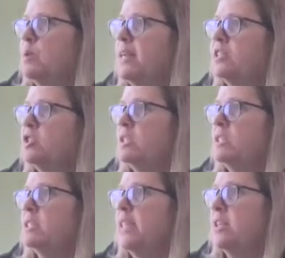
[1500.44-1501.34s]
one is just a
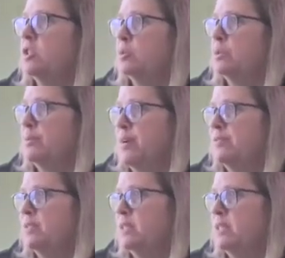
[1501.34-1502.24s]
statutory
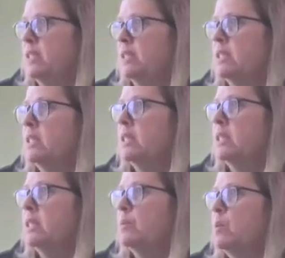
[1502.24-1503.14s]
reference in it,
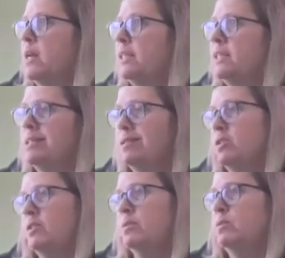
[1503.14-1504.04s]
and then one is
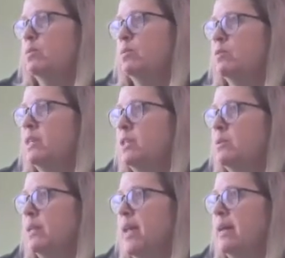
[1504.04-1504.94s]
just referring
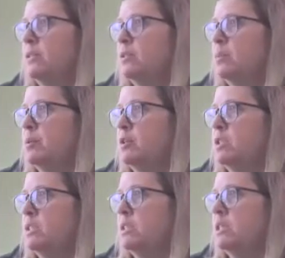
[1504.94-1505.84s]
to an actor or
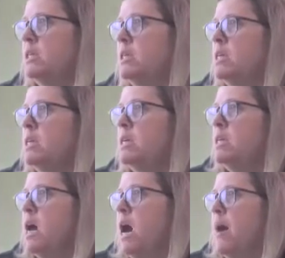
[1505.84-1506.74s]
person.
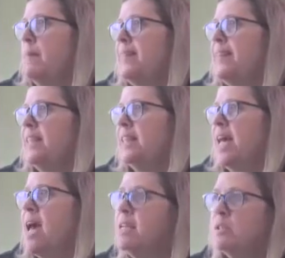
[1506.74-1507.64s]
But then the
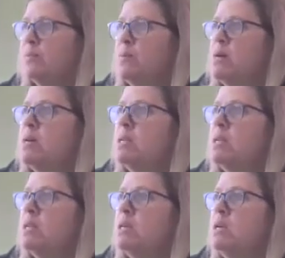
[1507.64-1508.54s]
last
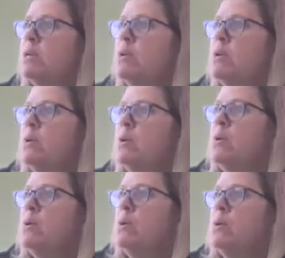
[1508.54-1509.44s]
one
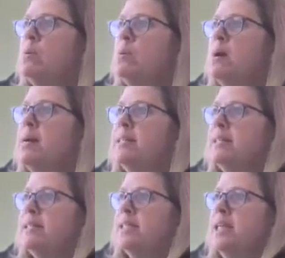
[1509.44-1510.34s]

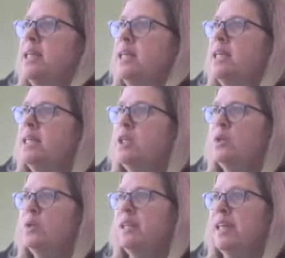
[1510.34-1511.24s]
was
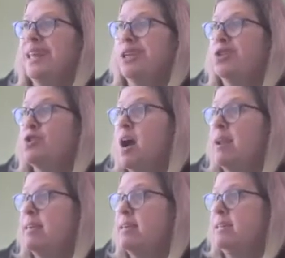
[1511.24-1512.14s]
including
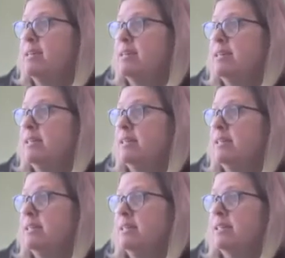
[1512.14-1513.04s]
electronic
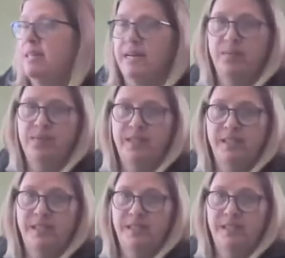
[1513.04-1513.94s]

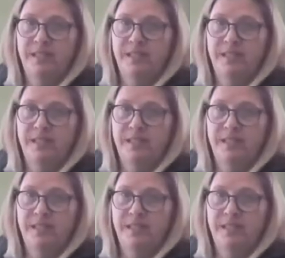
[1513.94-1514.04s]
documents